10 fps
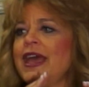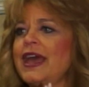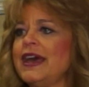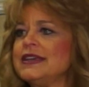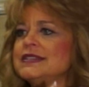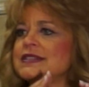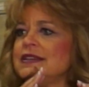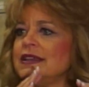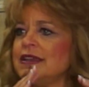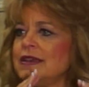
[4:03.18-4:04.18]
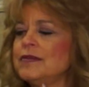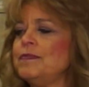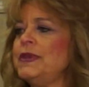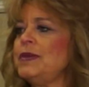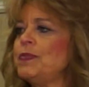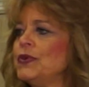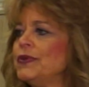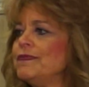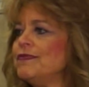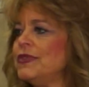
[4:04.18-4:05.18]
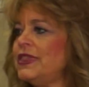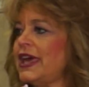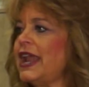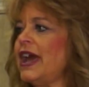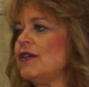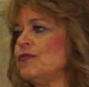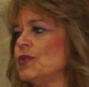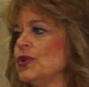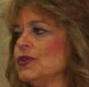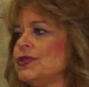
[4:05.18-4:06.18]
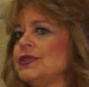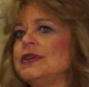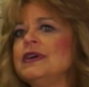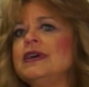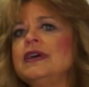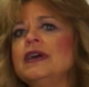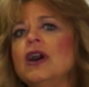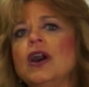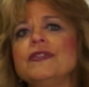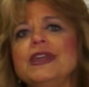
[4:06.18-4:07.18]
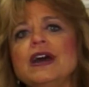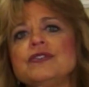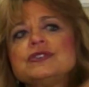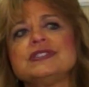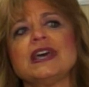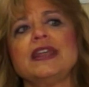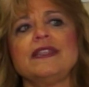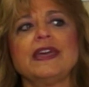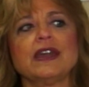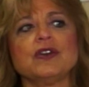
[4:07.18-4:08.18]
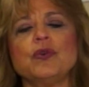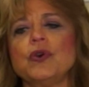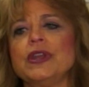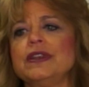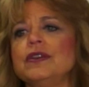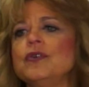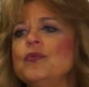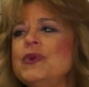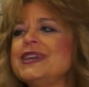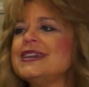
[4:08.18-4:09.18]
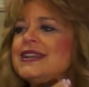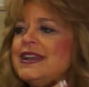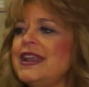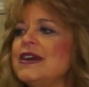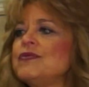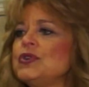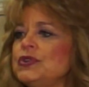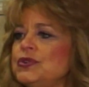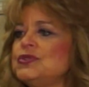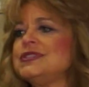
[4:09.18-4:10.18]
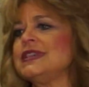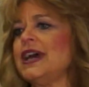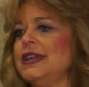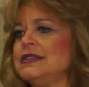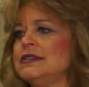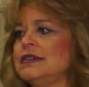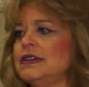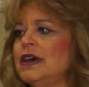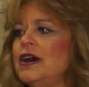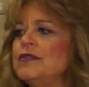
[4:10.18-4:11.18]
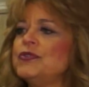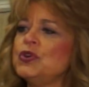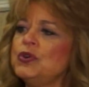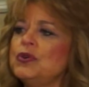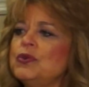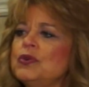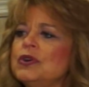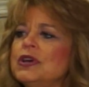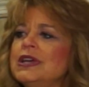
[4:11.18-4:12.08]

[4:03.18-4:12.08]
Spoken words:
as people that have worth. On the other side of that coin, we can never lose sight of who